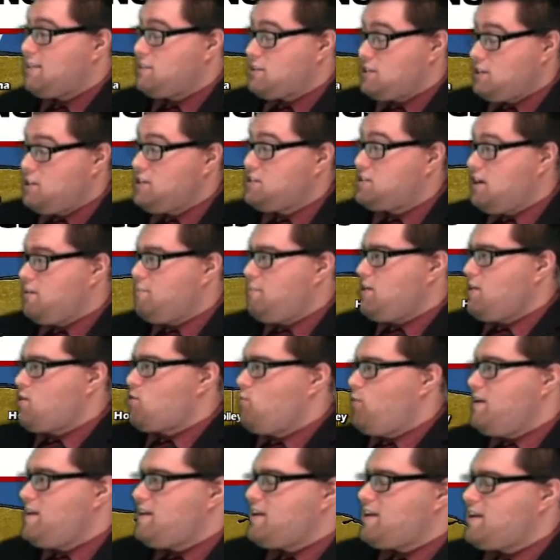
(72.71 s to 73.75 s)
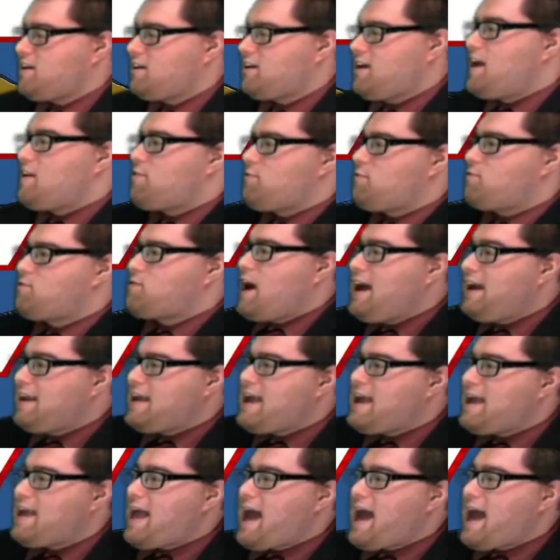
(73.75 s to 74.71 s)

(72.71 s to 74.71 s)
it's going to turn much windier on Friday.